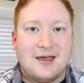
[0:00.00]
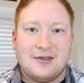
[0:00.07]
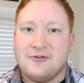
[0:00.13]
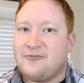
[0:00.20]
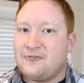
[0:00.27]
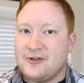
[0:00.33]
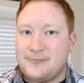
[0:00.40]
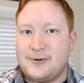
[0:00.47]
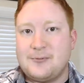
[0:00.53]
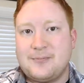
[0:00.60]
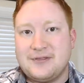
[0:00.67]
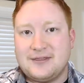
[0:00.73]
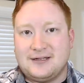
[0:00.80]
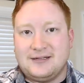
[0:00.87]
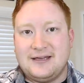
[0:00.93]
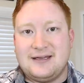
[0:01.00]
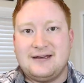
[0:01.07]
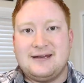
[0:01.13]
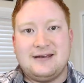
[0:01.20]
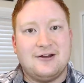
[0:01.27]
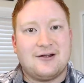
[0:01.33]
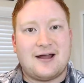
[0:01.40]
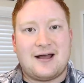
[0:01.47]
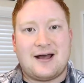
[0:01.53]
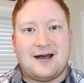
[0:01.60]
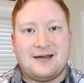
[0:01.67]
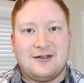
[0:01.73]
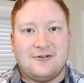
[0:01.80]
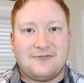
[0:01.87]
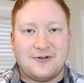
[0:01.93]
You flip open the lid and
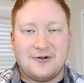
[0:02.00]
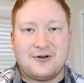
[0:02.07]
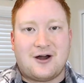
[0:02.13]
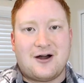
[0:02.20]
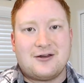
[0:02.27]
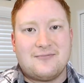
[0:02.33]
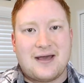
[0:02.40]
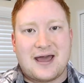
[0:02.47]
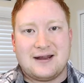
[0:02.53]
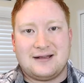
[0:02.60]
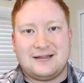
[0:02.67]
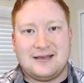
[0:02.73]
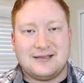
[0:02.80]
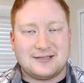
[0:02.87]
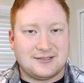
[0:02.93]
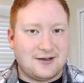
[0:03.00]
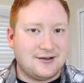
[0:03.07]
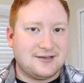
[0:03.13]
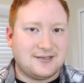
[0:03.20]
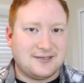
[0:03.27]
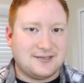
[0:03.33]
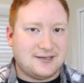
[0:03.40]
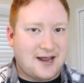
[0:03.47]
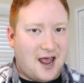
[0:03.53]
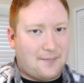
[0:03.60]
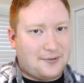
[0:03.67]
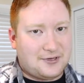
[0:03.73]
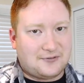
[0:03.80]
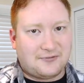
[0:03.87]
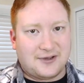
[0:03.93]
your phone automatically, as long as it's an
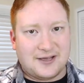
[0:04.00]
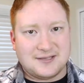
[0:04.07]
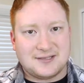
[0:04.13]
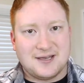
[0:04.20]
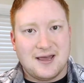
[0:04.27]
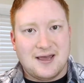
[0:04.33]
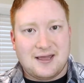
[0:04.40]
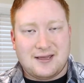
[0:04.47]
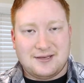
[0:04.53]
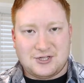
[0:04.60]
Apple device,